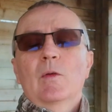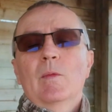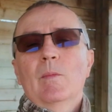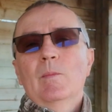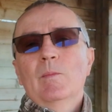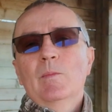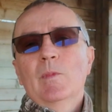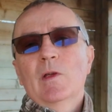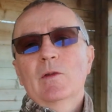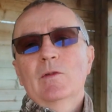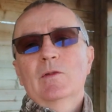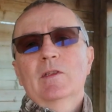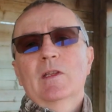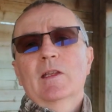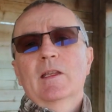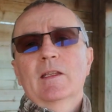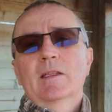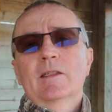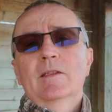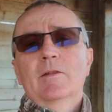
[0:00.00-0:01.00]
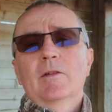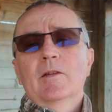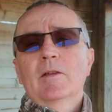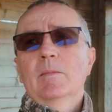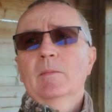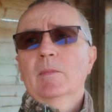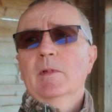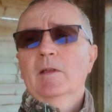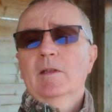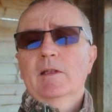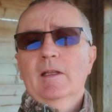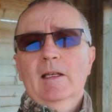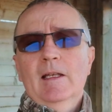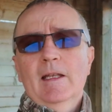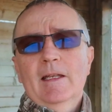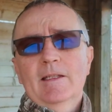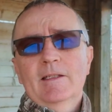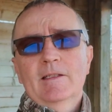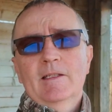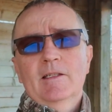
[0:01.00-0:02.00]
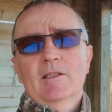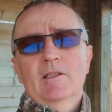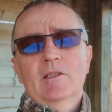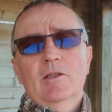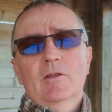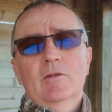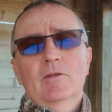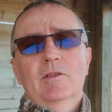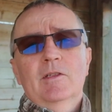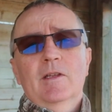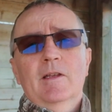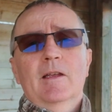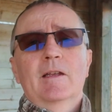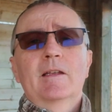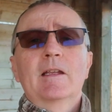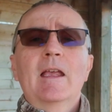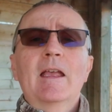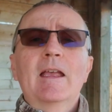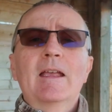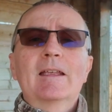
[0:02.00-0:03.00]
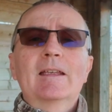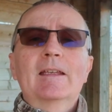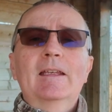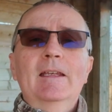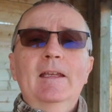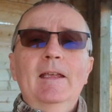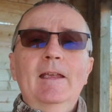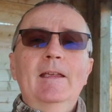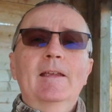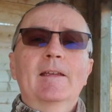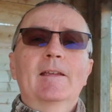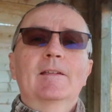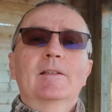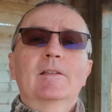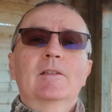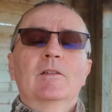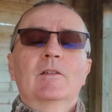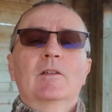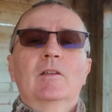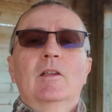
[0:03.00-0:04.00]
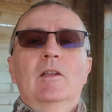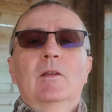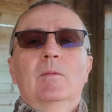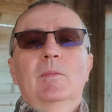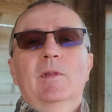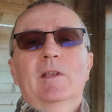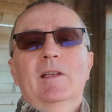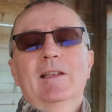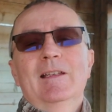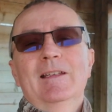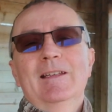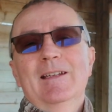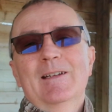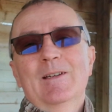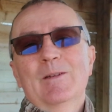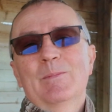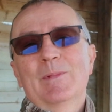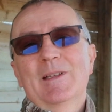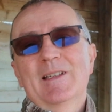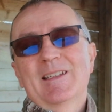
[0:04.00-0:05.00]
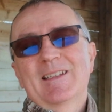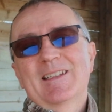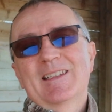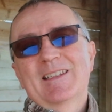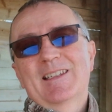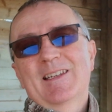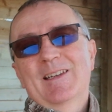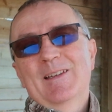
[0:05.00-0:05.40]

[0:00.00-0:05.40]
most of the time the lens is used at, can be a little bit